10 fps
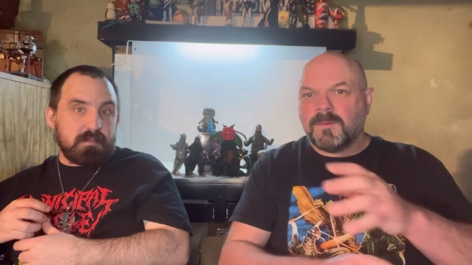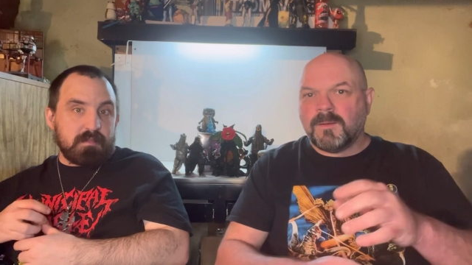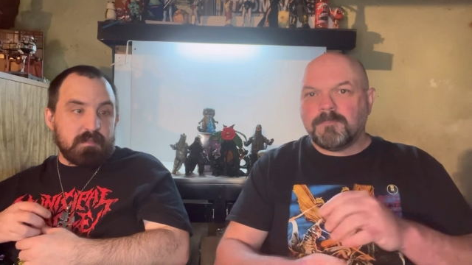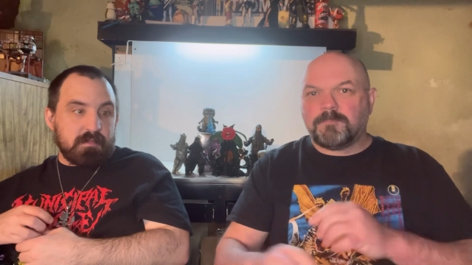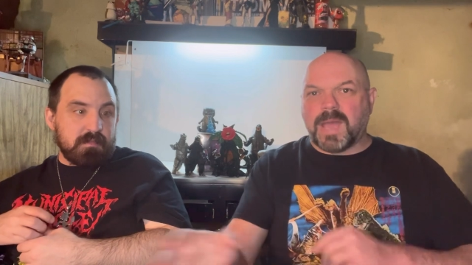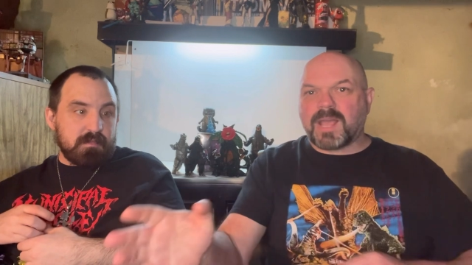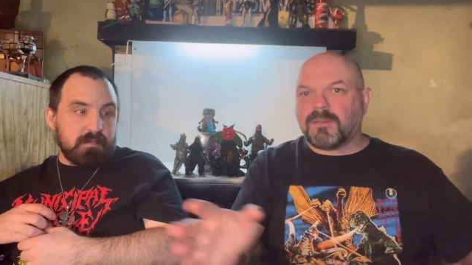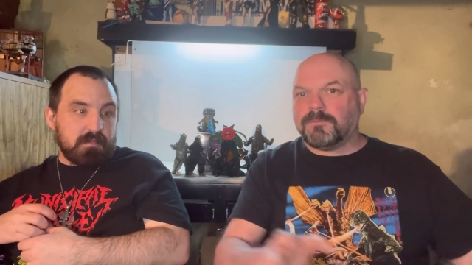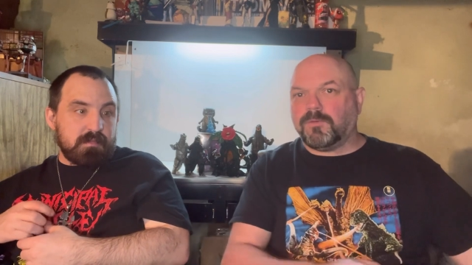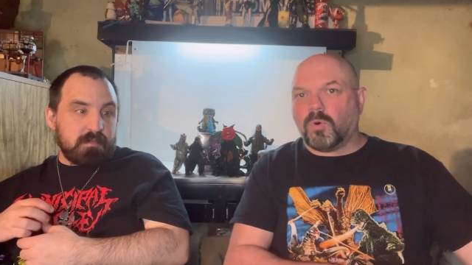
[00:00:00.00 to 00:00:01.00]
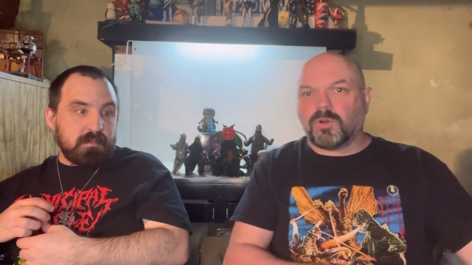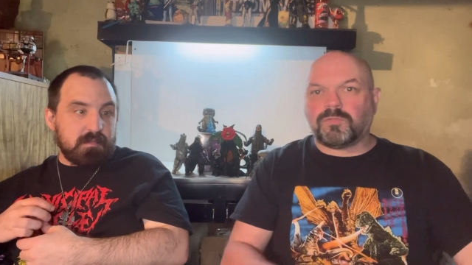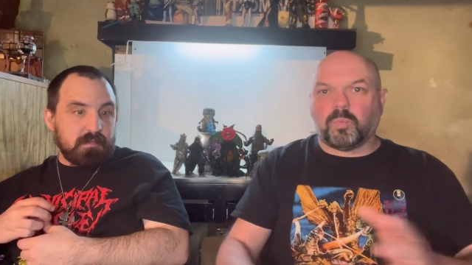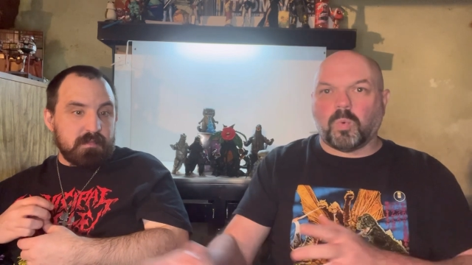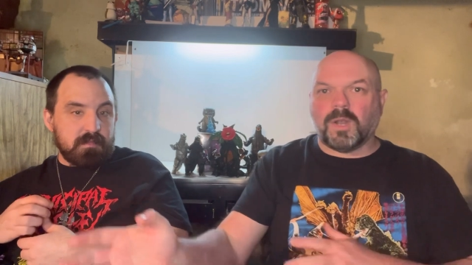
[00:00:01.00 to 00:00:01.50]
Speaker 1: back and forth,
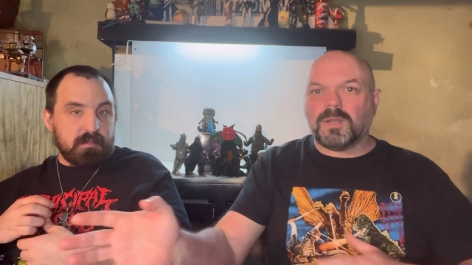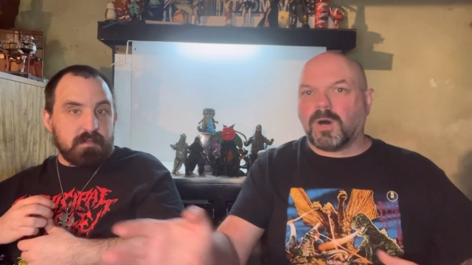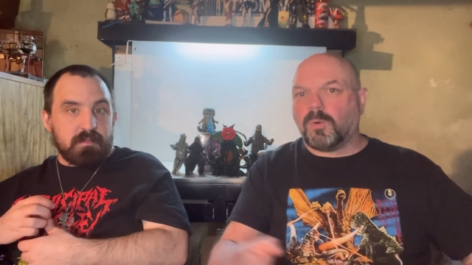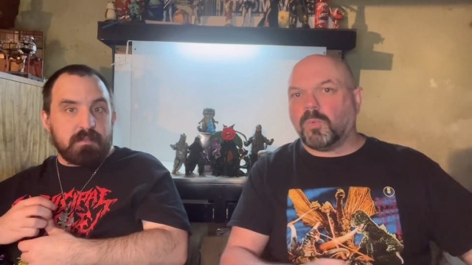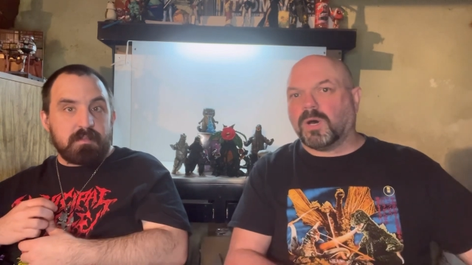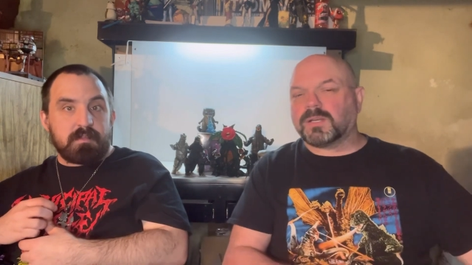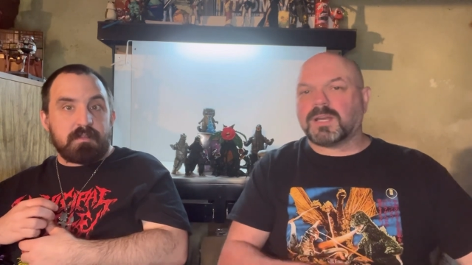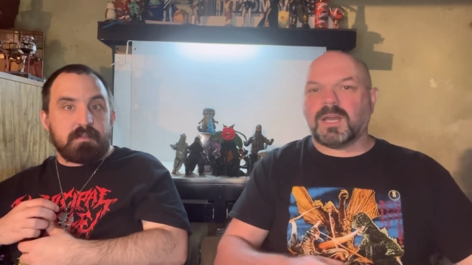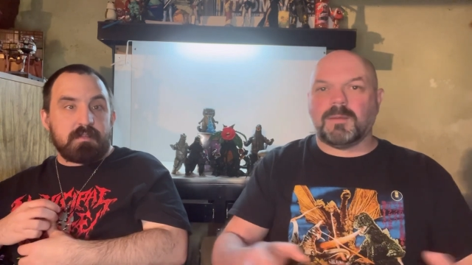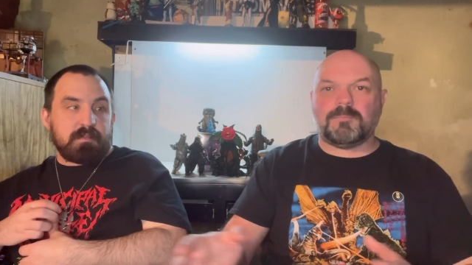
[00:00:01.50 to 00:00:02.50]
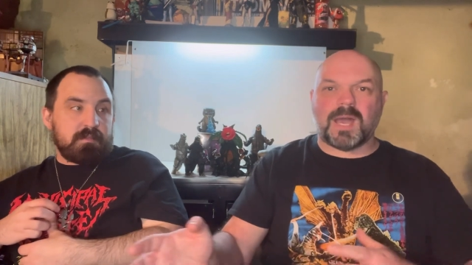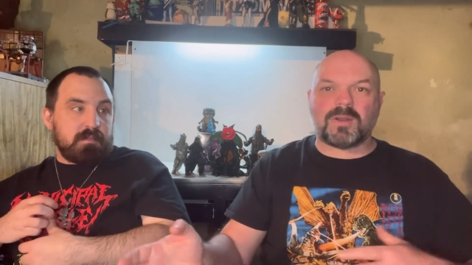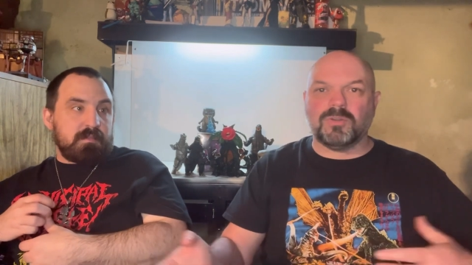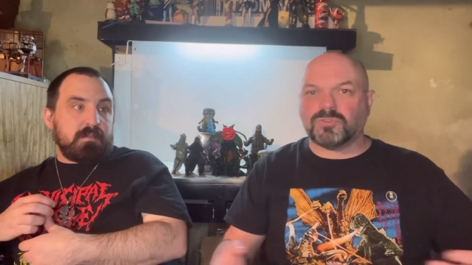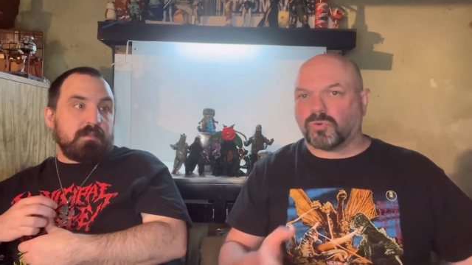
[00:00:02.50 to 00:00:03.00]
one-on-one -on -one kind of battle. It was a
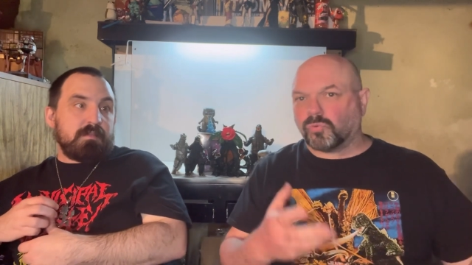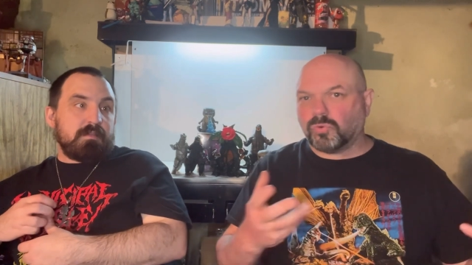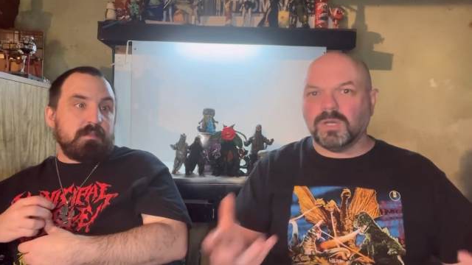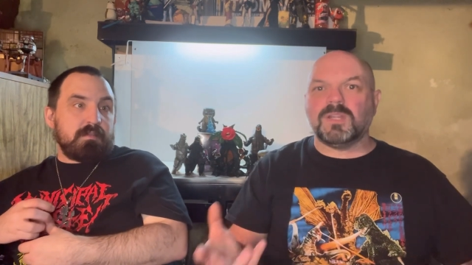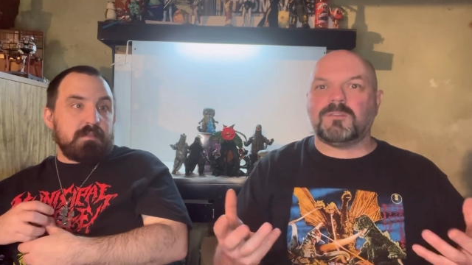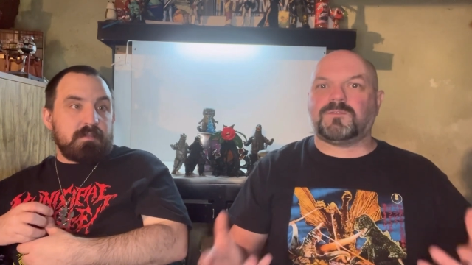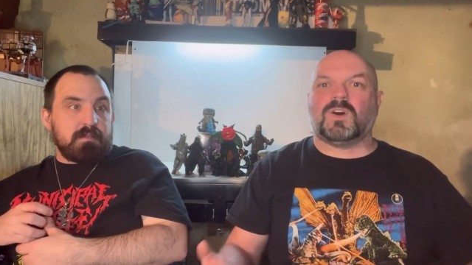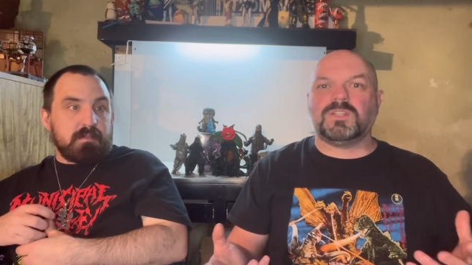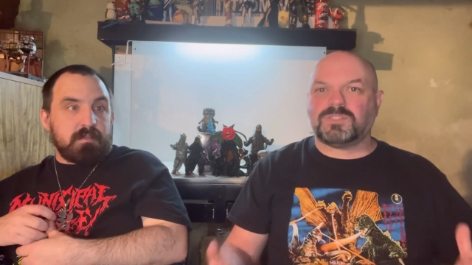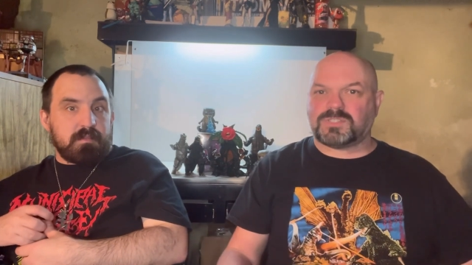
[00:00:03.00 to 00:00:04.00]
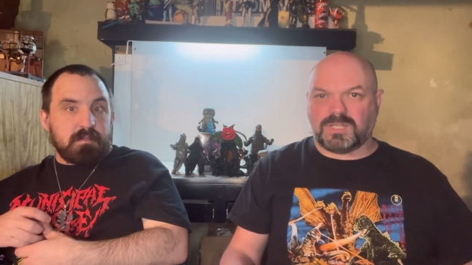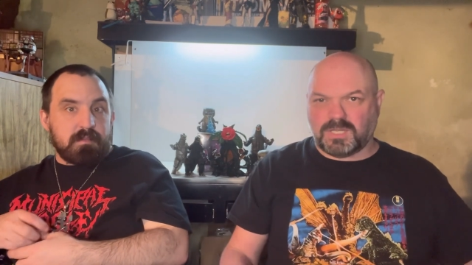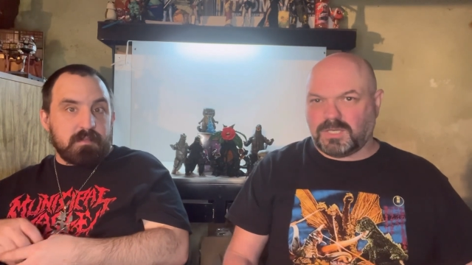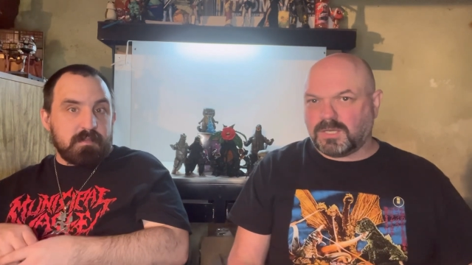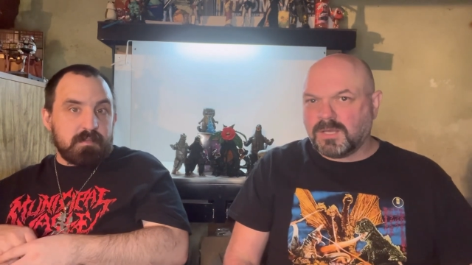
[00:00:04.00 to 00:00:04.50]
really fun scene.
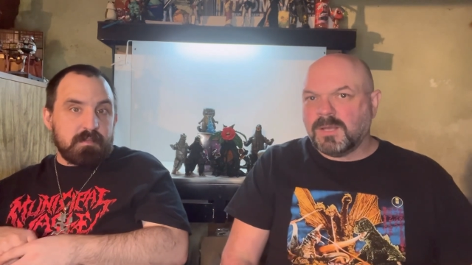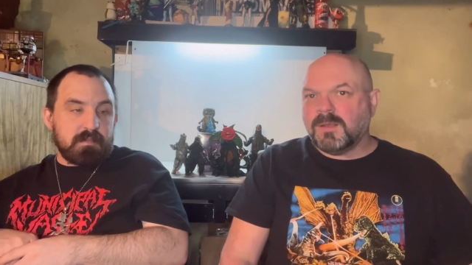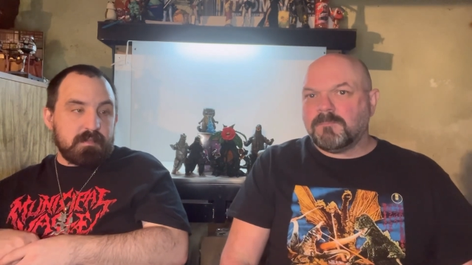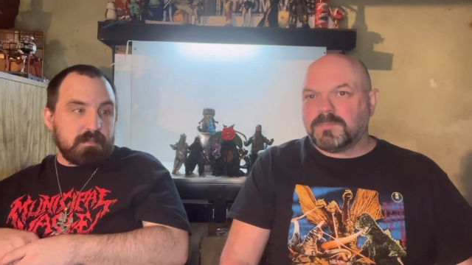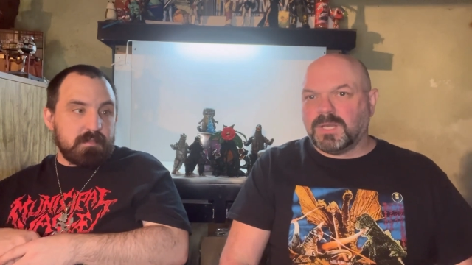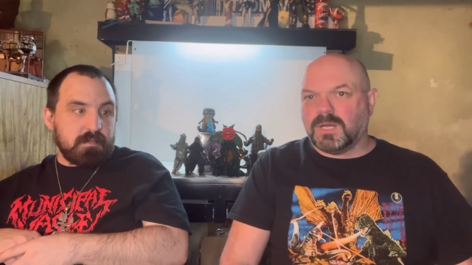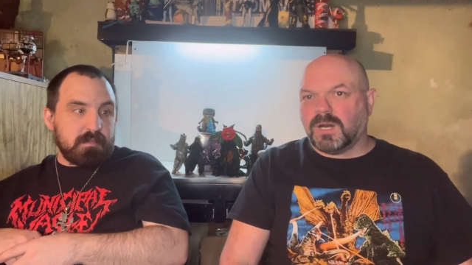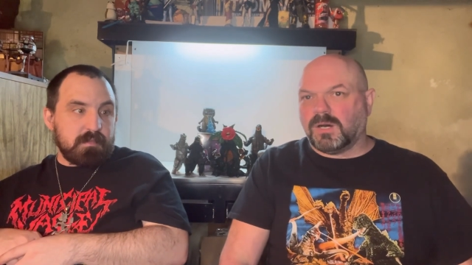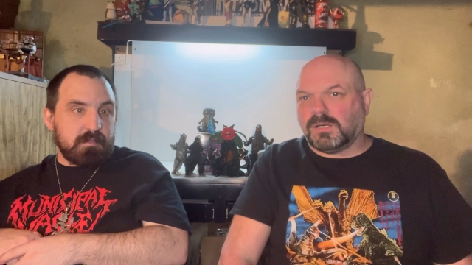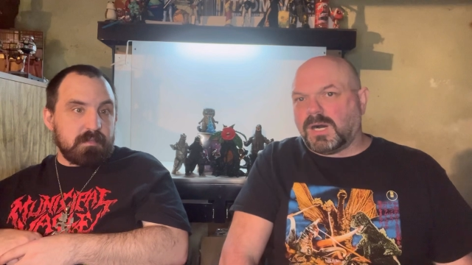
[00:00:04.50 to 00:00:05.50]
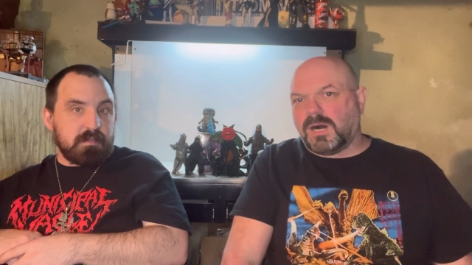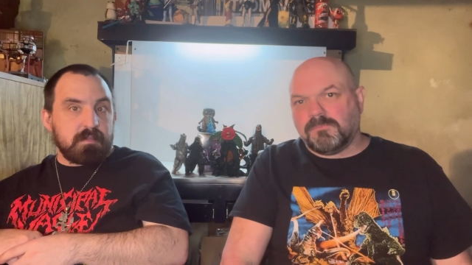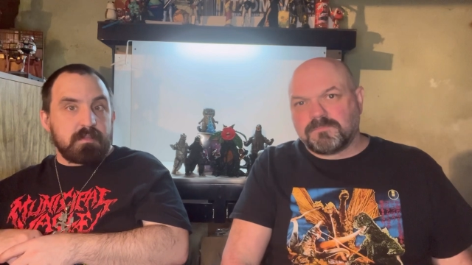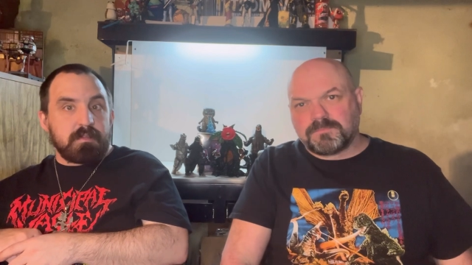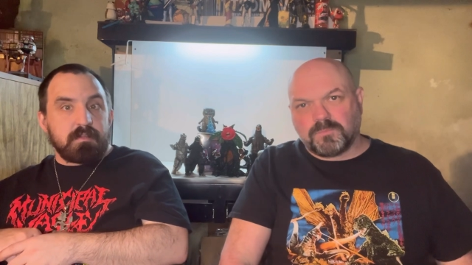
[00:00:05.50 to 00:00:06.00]
You know, um,
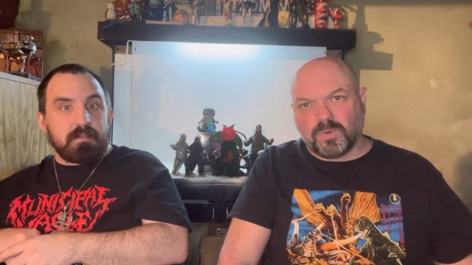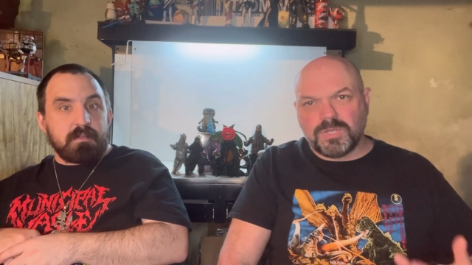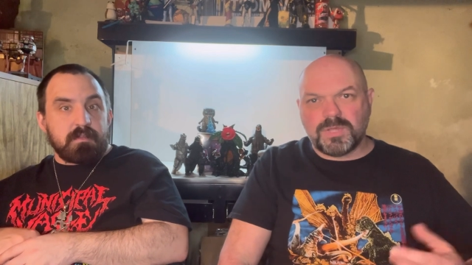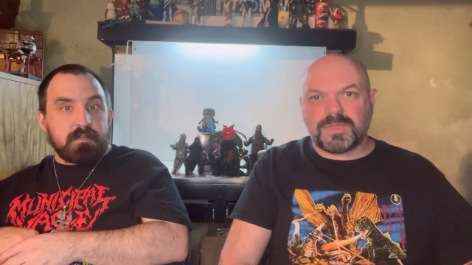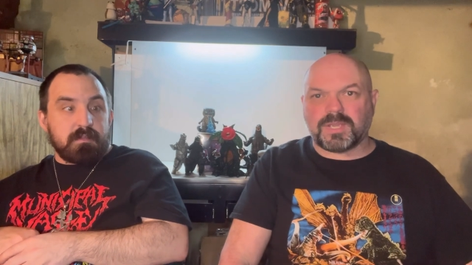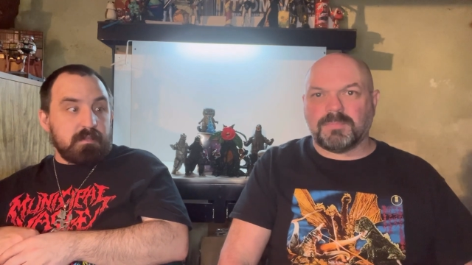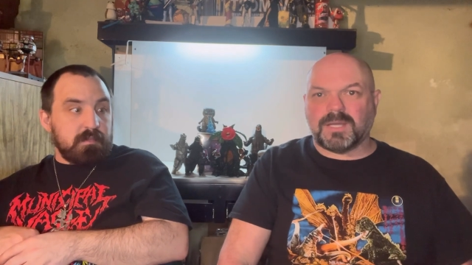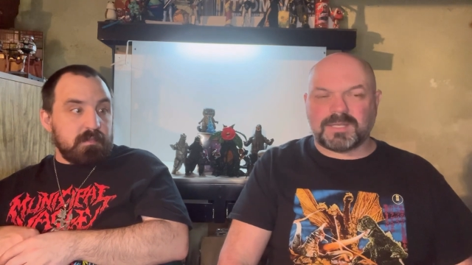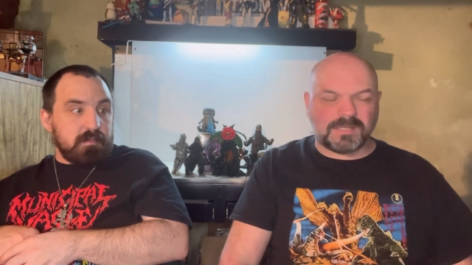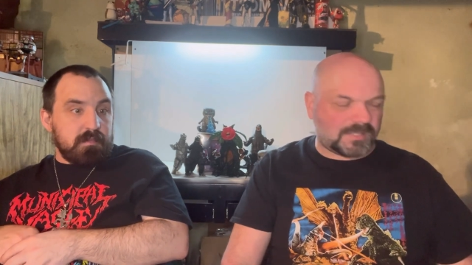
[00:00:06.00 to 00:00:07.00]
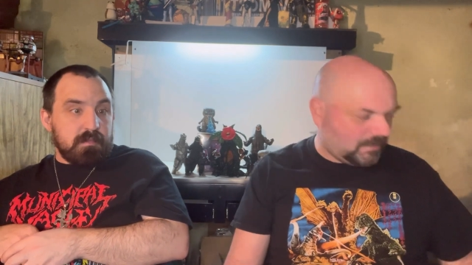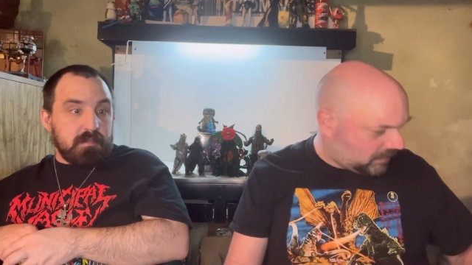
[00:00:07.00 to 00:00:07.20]
what do you think about that scene, Bill?